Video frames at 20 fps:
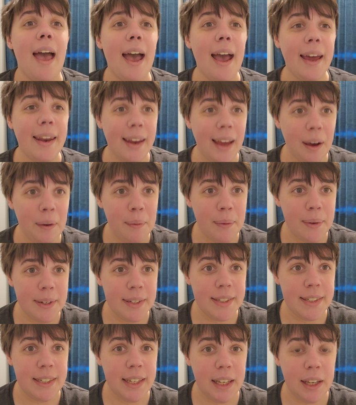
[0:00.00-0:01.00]
and I will
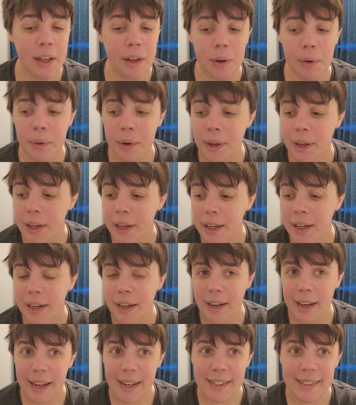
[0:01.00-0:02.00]
see you
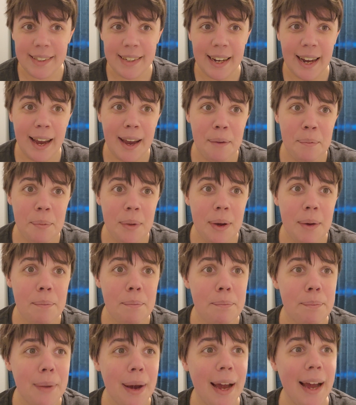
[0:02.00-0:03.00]
next time.
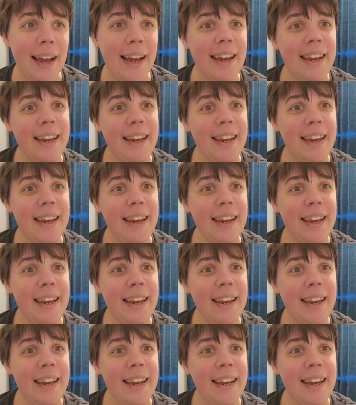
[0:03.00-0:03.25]
Bye!